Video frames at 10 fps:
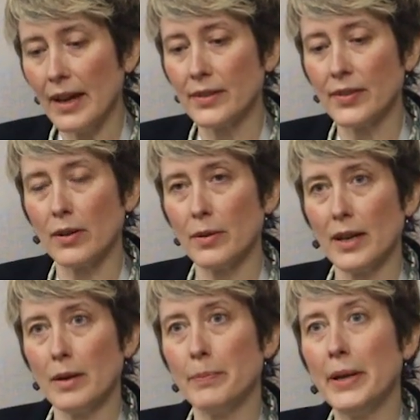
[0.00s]
And so
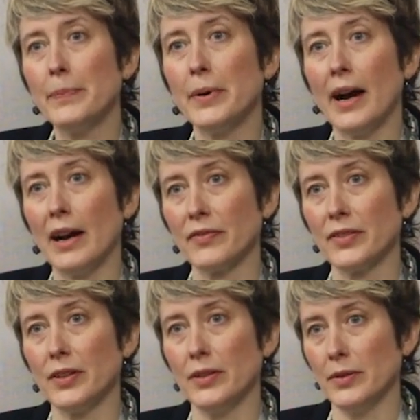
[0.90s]
people
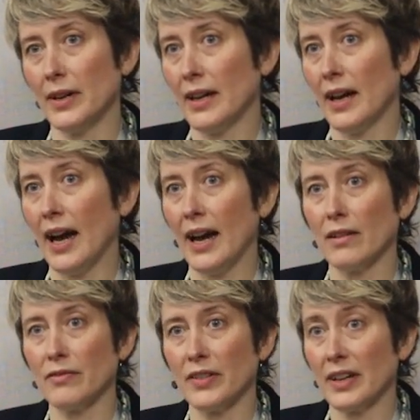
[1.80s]
have to
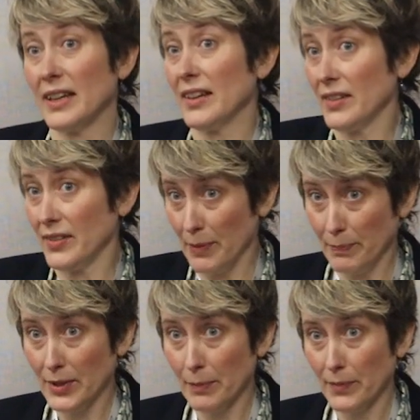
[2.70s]
have
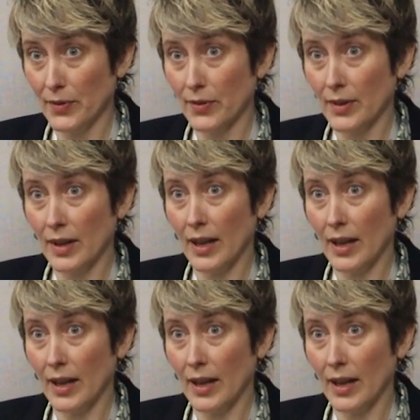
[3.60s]
symptoms